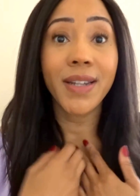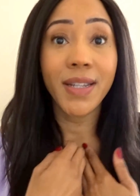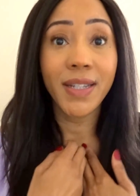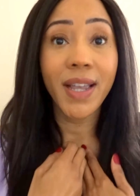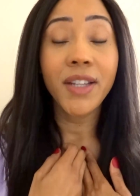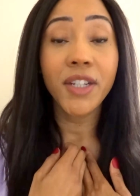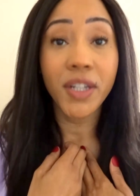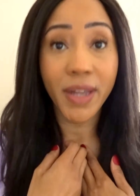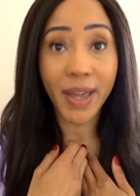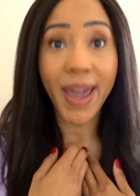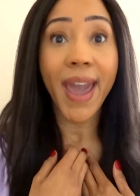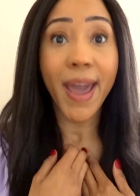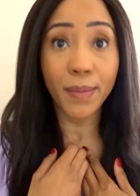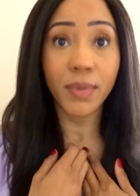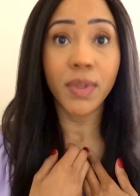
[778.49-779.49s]
essentially
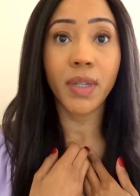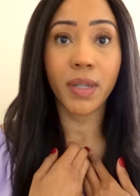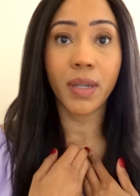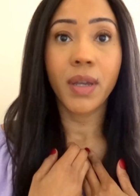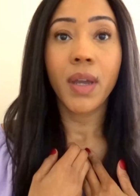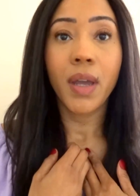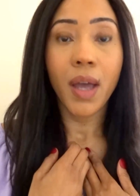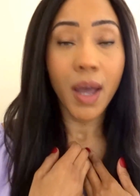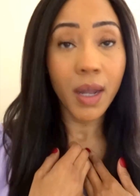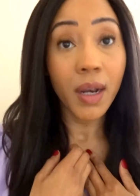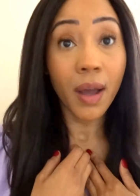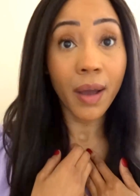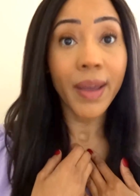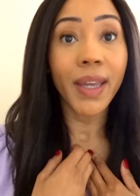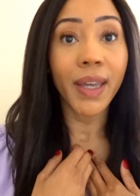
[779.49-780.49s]
kept a
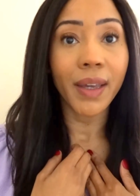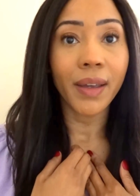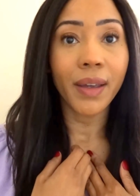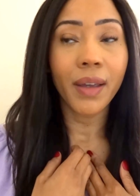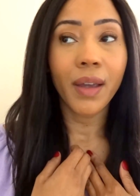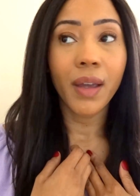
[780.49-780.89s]
lie